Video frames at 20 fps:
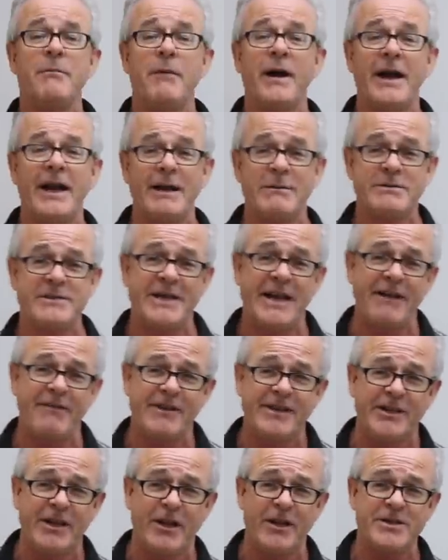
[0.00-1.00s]
My name's
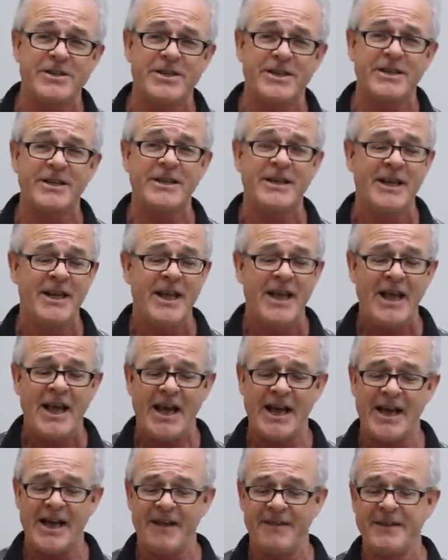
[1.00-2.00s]
David Dahlson.
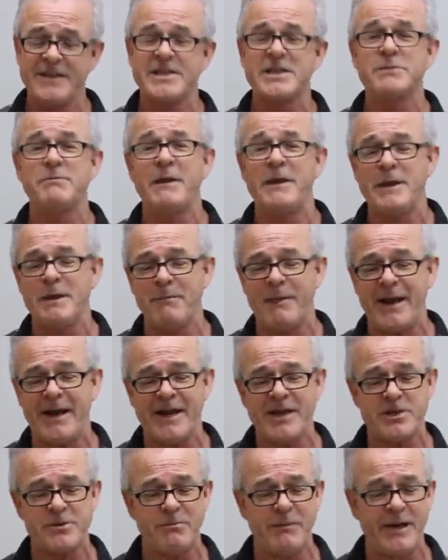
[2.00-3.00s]
This has been the
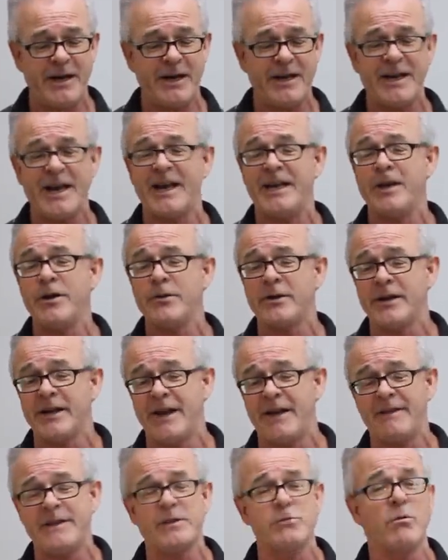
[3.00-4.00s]
Mayesh Minute, and you can
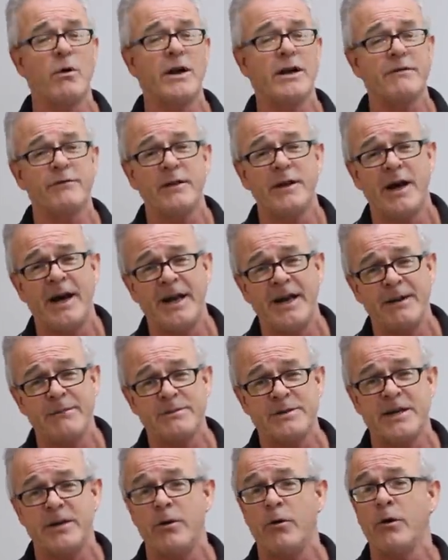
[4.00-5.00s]
get these wonderful
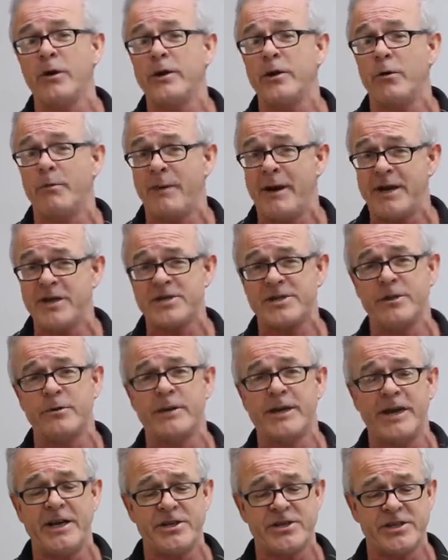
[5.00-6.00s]
items at all your Mayesh
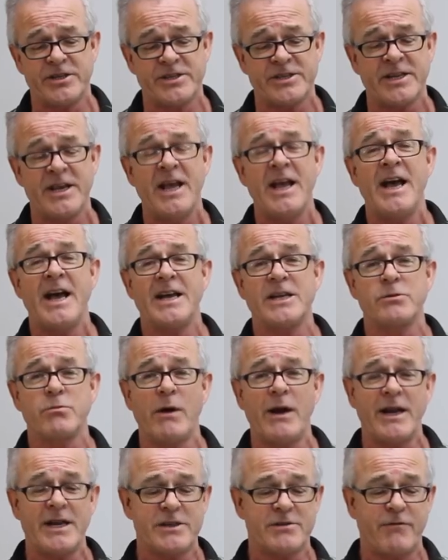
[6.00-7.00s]
locations, as
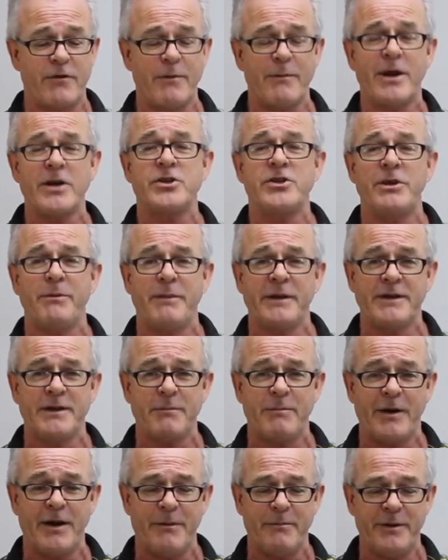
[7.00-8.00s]
well as from our shipping
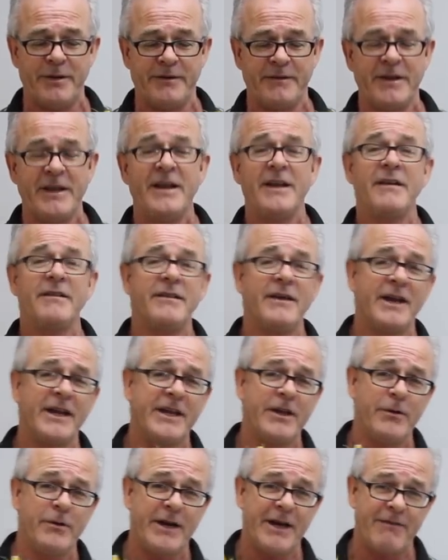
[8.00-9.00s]
department.
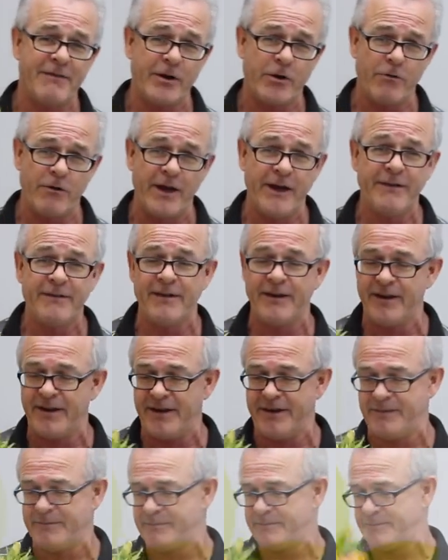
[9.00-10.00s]
Thank you, and have a great day.